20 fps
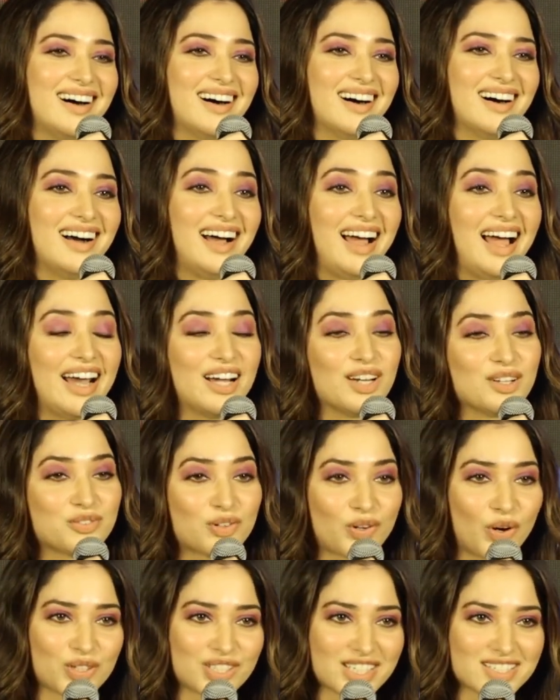Uh, and
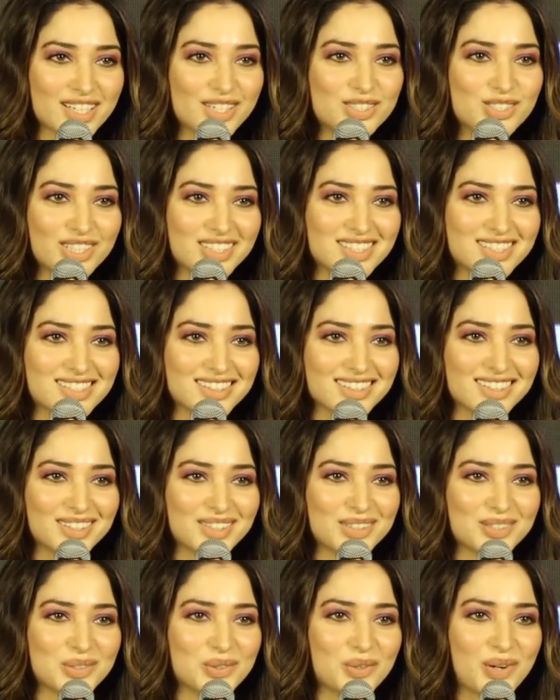of course, is Ajit sir,
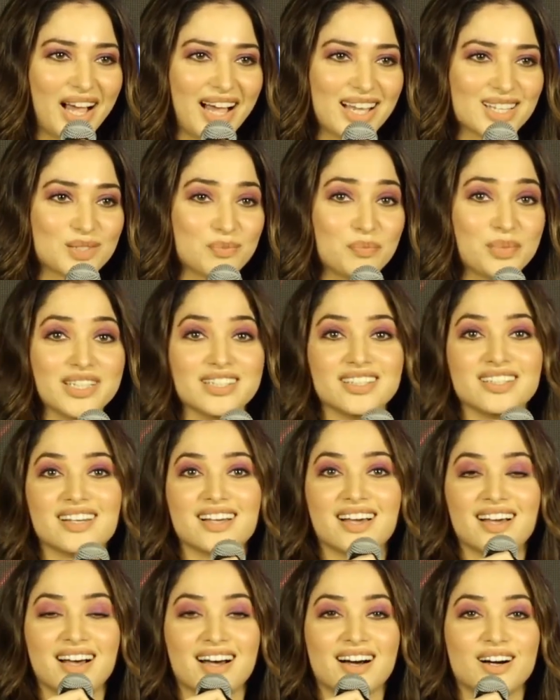who has been,
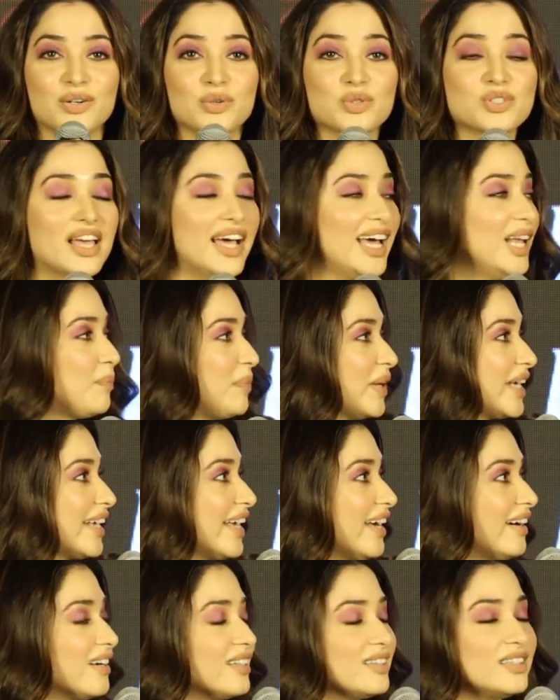who's helping
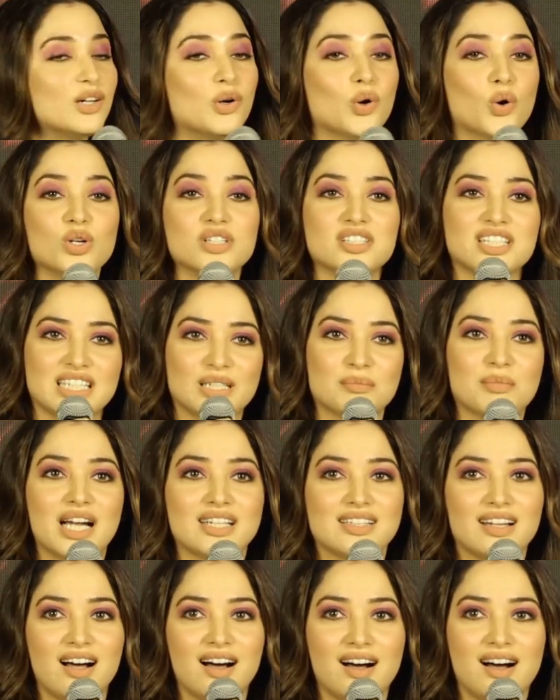the whole team
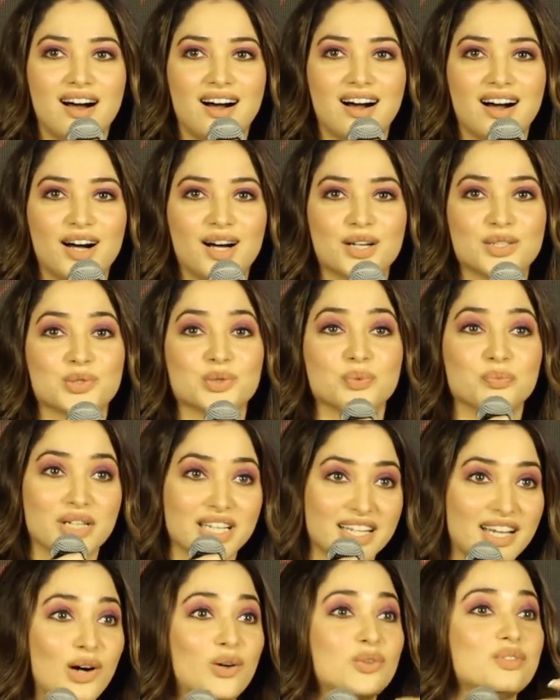at aha to
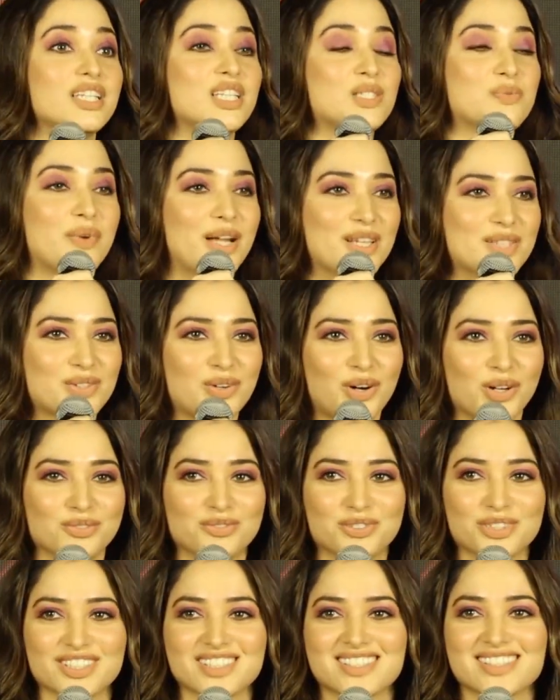bring out these press
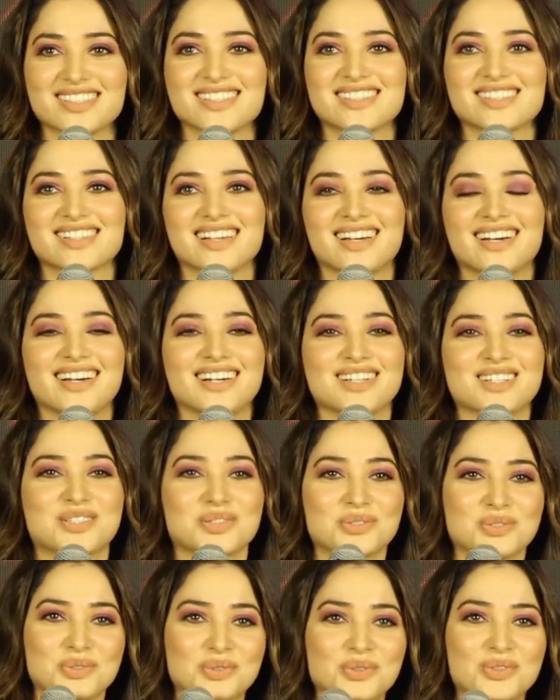conferences,
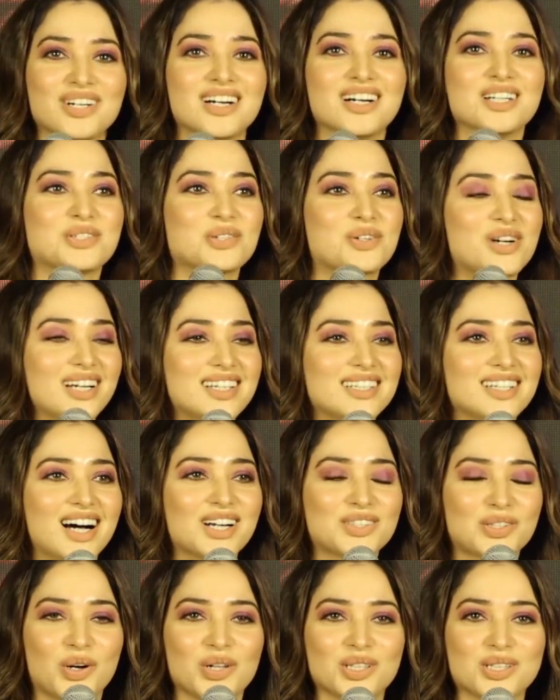to to
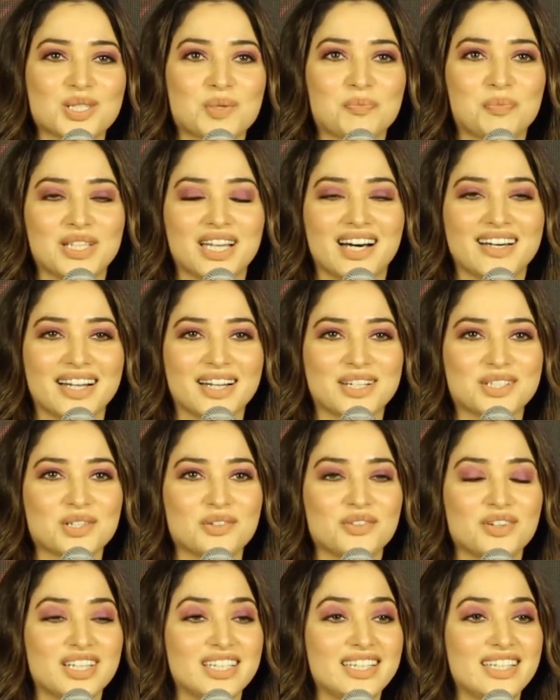conduct all this P R
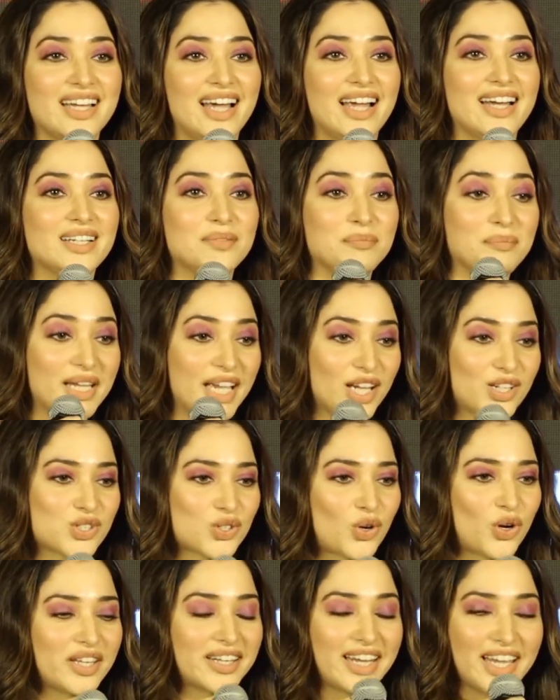activity and make
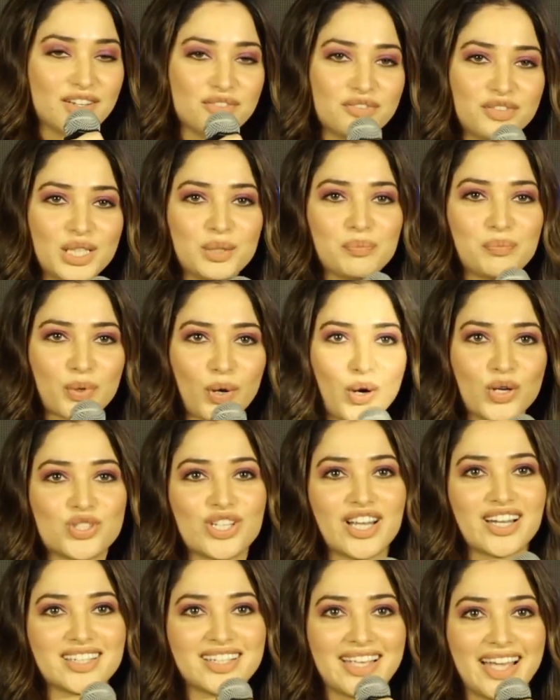sure that every
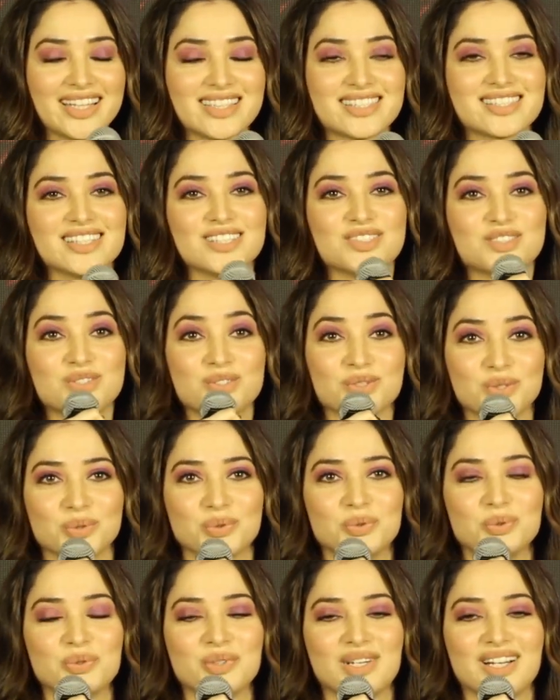project gets its
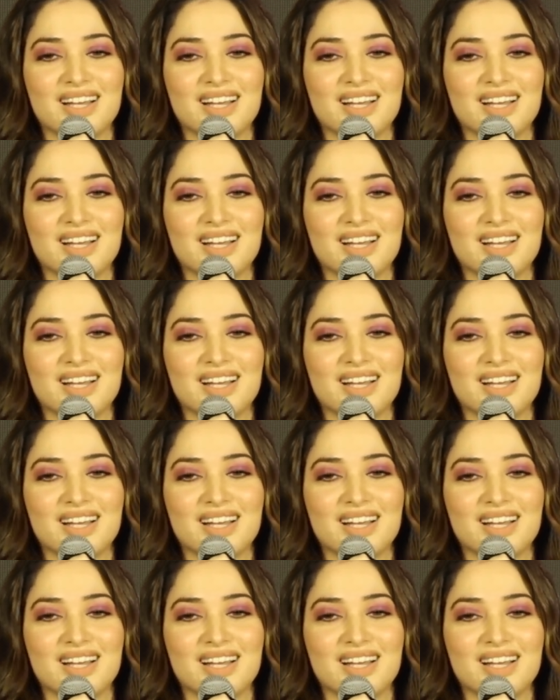due.